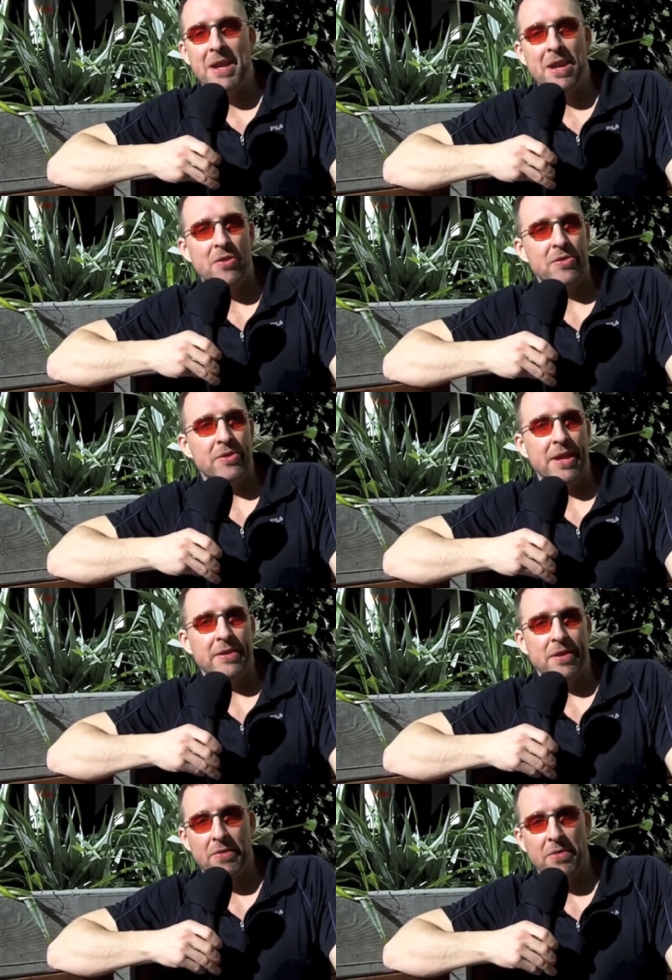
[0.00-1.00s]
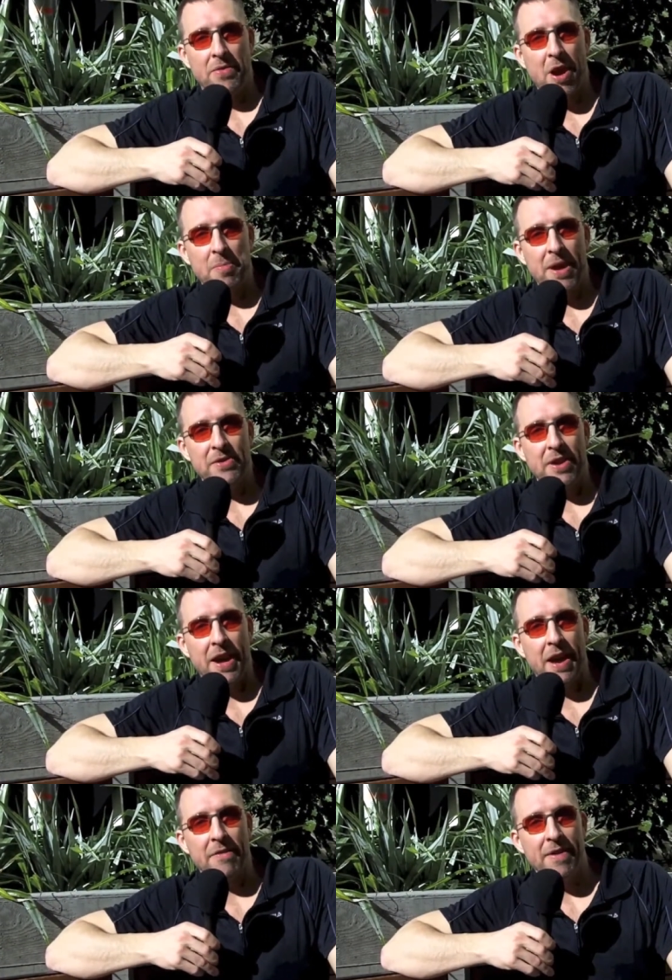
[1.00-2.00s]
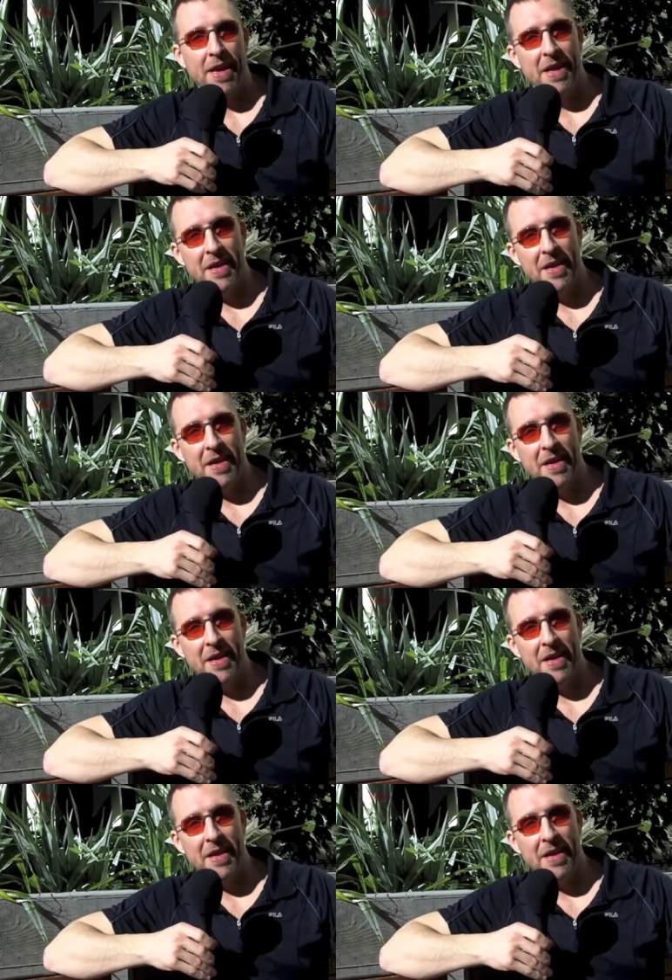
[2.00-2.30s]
many years to get the level of comprehension I have.